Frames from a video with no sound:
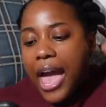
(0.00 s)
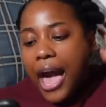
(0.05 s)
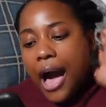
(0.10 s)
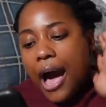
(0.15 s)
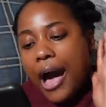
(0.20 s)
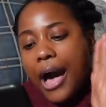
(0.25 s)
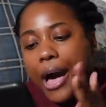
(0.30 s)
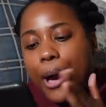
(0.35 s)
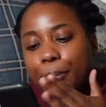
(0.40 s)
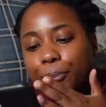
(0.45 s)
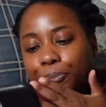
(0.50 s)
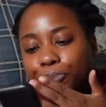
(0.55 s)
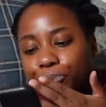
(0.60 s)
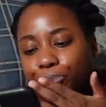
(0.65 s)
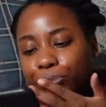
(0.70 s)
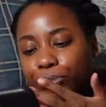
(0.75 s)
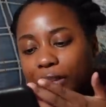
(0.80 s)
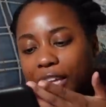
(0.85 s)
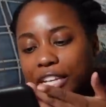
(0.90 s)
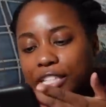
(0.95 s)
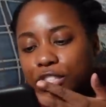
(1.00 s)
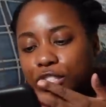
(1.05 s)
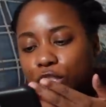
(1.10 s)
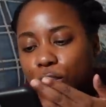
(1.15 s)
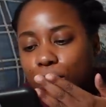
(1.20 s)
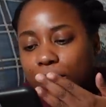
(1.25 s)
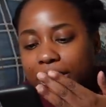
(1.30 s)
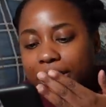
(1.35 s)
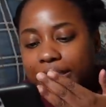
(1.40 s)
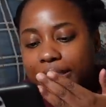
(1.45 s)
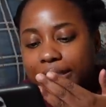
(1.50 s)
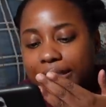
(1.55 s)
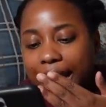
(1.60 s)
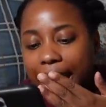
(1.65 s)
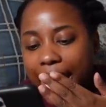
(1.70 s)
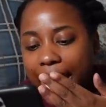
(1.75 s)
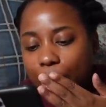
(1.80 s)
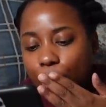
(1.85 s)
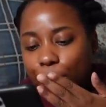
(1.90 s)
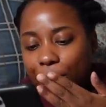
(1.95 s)
Um, so it's
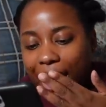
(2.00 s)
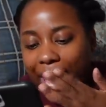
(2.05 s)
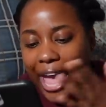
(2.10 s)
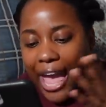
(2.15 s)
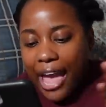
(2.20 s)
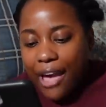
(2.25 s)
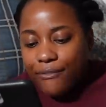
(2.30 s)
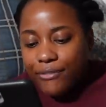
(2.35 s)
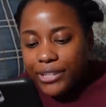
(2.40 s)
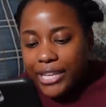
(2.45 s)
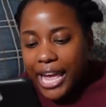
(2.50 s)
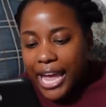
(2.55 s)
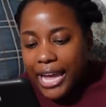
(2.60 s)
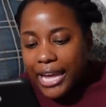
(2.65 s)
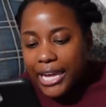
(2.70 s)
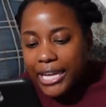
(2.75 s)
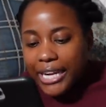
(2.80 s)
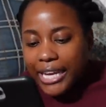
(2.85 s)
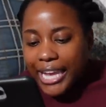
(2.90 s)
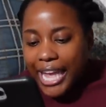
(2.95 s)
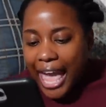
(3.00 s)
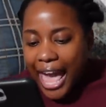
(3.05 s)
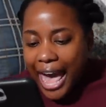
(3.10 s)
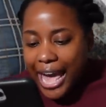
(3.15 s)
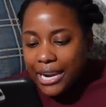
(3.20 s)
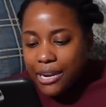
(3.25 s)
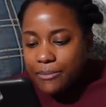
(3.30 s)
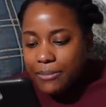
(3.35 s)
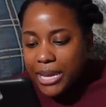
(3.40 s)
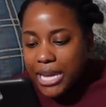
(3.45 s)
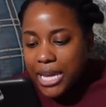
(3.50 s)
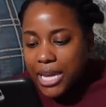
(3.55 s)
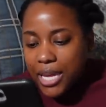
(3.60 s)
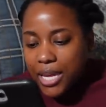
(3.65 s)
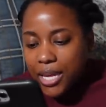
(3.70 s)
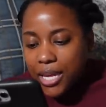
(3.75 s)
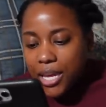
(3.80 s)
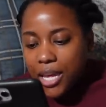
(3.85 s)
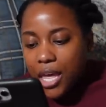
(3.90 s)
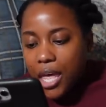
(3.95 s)
saying we have like an academy,
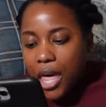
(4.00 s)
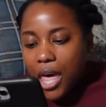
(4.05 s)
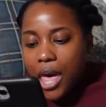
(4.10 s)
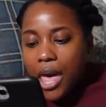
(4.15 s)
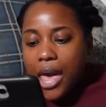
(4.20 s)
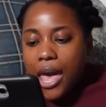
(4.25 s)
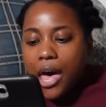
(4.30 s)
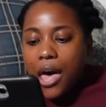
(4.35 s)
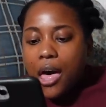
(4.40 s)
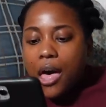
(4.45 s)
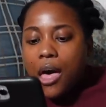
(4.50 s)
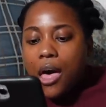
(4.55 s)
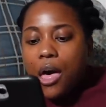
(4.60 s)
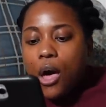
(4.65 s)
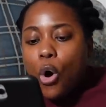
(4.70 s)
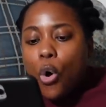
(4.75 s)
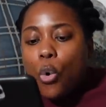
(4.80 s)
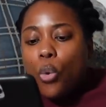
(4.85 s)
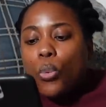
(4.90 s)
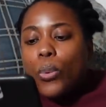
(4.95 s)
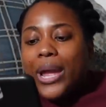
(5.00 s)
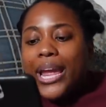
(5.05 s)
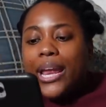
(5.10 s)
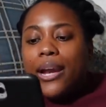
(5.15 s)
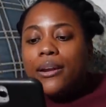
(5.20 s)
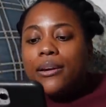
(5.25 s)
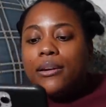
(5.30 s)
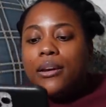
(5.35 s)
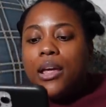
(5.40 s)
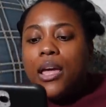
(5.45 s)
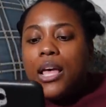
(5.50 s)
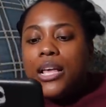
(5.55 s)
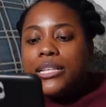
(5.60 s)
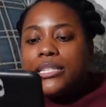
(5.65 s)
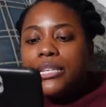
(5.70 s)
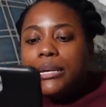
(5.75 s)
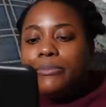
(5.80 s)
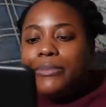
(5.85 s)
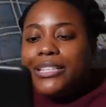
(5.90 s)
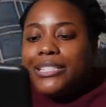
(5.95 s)
uh, or oh wait,
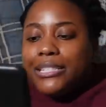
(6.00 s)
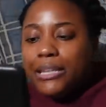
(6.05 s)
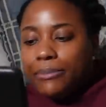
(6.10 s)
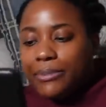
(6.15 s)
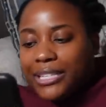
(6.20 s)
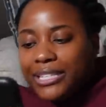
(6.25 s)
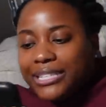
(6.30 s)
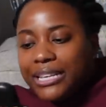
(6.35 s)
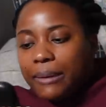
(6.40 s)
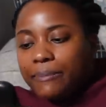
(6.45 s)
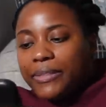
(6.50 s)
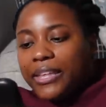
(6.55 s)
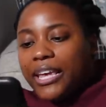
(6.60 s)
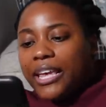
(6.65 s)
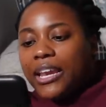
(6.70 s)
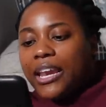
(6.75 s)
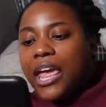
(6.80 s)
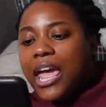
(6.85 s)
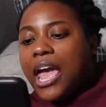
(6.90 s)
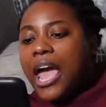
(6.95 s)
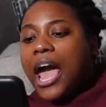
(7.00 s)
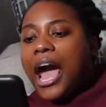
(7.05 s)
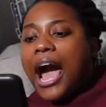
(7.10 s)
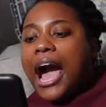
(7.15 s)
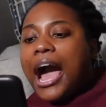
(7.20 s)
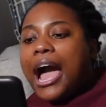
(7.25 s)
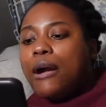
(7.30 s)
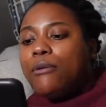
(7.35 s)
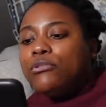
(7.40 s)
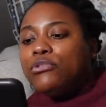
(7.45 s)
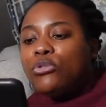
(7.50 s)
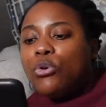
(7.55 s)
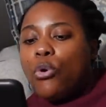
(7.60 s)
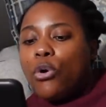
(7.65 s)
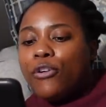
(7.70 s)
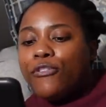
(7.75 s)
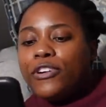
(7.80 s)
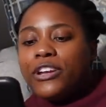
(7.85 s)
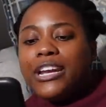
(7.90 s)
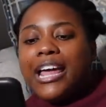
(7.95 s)
something, something, something. I was
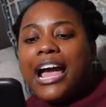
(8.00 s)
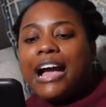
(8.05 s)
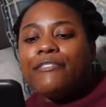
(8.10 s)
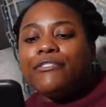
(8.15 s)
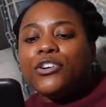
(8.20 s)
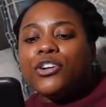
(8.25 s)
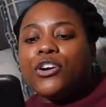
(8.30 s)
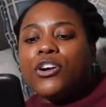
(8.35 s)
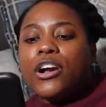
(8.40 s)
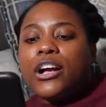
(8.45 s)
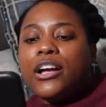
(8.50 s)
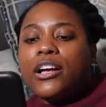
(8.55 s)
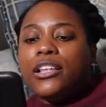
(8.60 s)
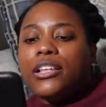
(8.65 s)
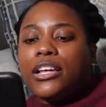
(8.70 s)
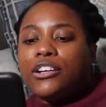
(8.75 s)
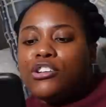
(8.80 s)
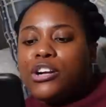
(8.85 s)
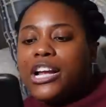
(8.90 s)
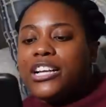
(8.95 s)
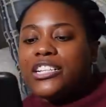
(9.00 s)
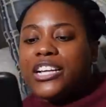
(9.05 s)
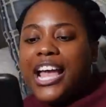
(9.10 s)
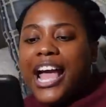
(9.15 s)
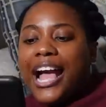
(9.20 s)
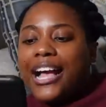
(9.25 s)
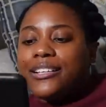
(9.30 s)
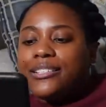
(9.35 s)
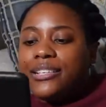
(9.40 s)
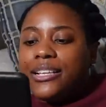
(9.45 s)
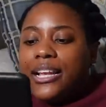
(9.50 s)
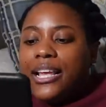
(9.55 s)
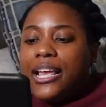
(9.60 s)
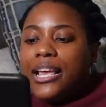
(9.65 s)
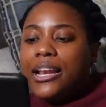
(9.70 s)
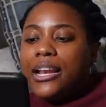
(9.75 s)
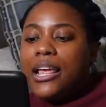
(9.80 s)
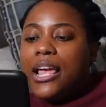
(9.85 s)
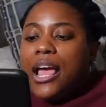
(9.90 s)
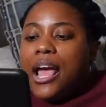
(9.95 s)
orphaned after a tragic
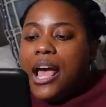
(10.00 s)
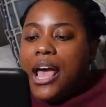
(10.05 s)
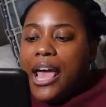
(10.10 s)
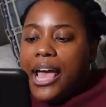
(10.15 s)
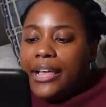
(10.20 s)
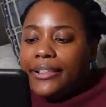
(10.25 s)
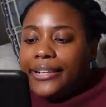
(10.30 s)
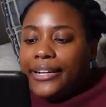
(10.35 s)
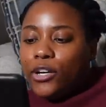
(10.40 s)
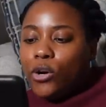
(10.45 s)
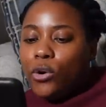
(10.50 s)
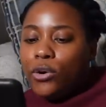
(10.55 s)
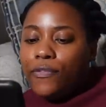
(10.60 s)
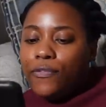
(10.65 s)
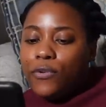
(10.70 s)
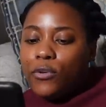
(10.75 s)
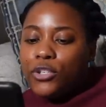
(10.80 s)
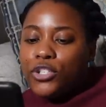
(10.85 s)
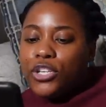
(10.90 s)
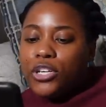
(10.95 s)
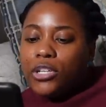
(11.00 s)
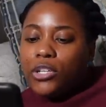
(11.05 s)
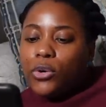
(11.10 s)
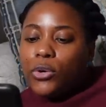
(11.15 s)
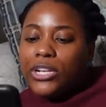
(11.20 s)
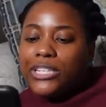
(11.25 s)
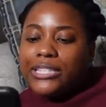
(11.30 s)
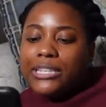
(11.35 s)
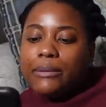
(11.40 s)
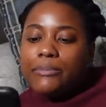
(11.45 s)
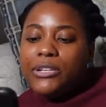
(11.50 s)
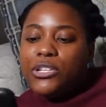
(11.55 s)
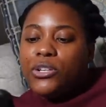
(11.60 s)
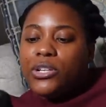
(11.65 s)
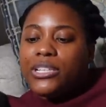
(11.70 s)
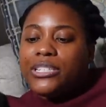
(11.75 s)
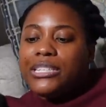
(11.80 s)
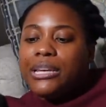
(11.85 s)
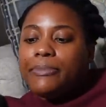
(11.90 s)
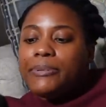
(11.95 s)
accident and my good fortune alone has led me to
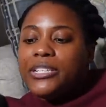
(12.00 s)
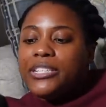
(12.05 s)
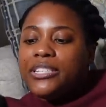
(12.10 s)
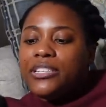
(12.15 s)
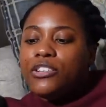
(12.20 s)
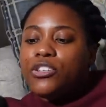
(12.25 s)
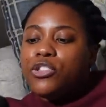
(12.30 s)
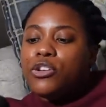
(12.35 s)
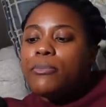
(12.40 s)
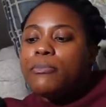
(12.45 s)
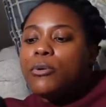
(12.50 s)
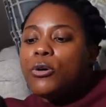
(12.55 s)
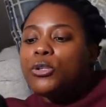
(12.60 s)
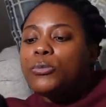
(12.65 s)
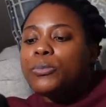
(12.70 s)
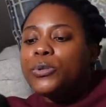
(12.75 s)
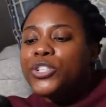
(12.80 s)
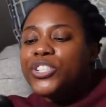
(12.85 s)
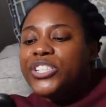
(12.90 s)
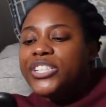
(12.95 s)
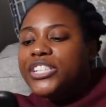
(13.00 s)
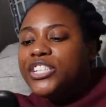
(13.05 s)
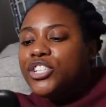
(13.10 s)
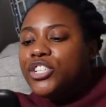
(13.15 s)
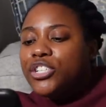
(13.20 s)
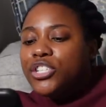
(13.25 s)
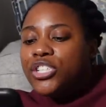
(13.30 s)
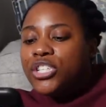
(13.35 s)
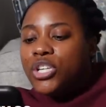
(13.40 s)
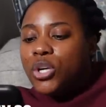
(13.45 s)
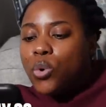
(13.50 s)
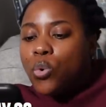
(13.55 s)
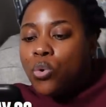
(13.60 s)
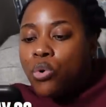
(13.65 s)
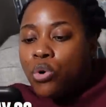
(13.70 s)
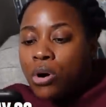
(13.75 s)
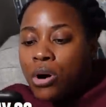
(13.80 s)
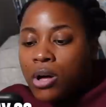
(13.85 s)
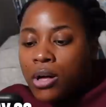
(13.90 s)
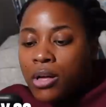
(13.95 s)
acceptance into their most prestigious
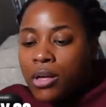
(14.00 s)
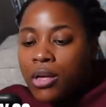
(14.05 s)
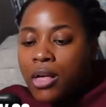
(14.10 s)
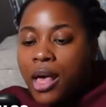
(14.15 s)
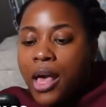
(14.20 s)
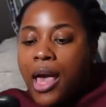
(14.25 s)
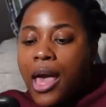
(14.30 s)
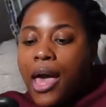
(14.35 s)
school.